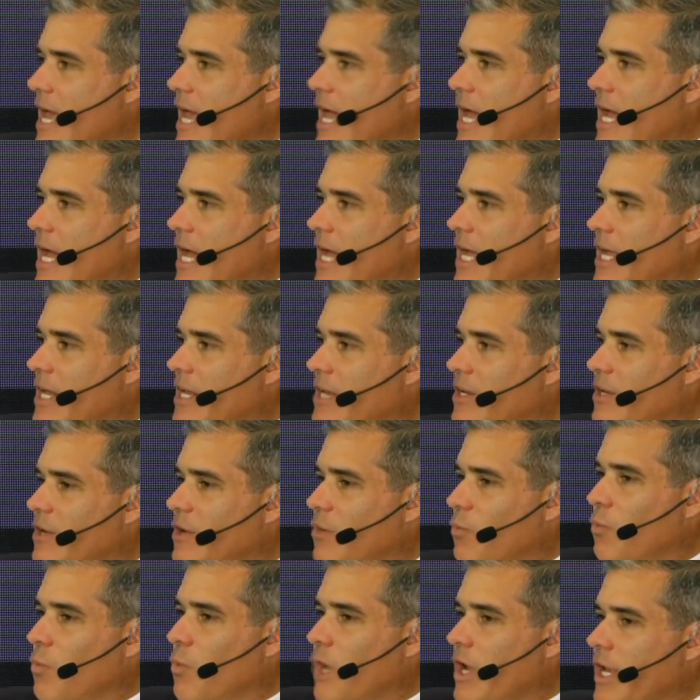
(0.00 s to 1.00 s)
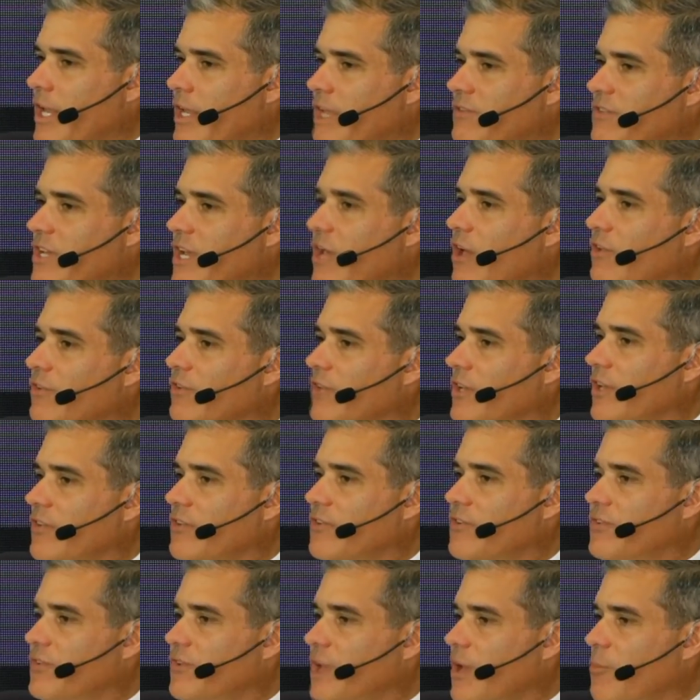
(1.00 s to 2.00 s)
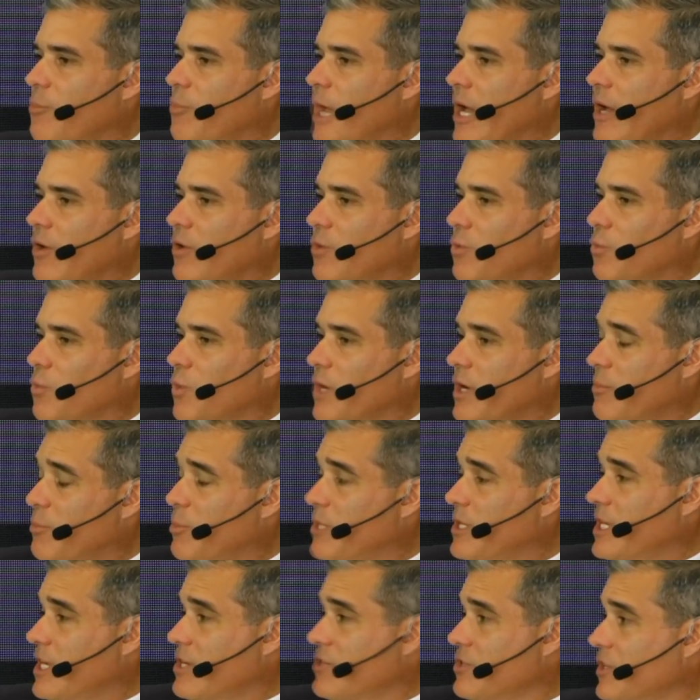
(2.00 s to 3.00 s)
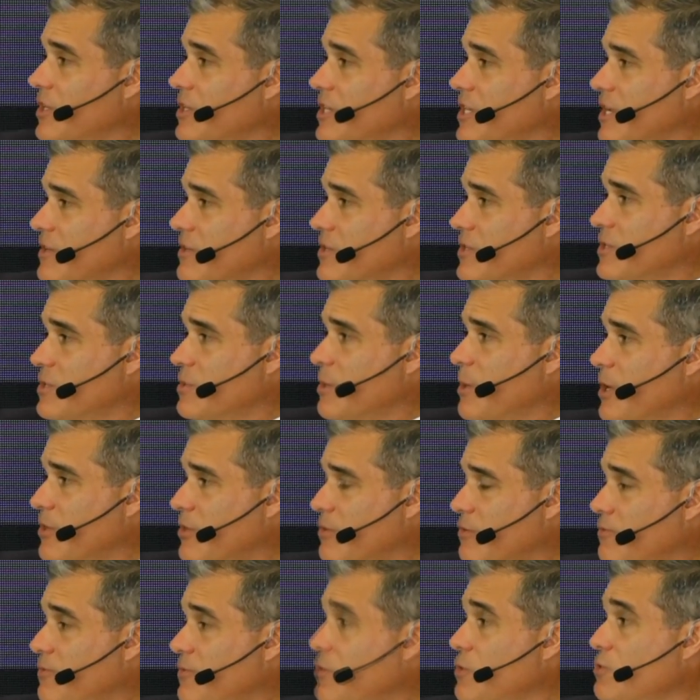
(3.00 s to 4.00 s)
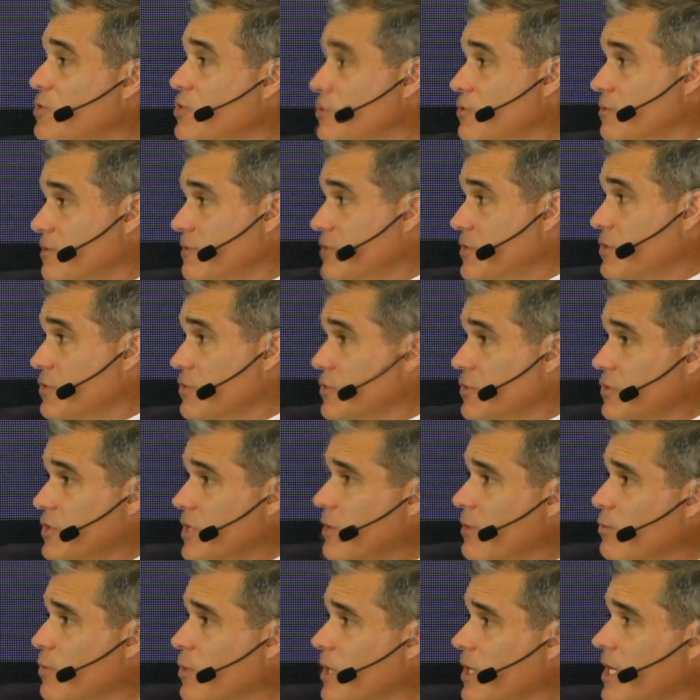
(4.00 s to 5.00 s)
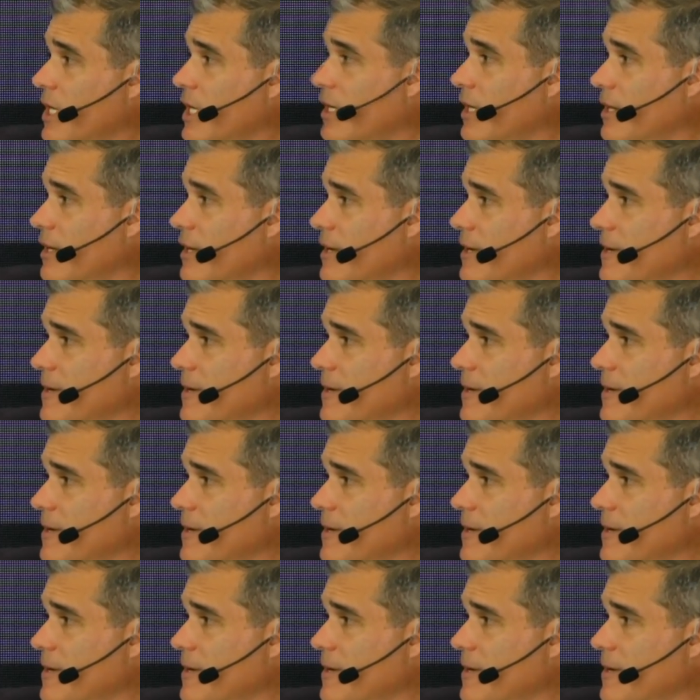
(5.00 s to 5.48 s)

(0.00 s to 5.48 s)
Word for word: and what it tells us about or what it potentially tells us about the future of social networking.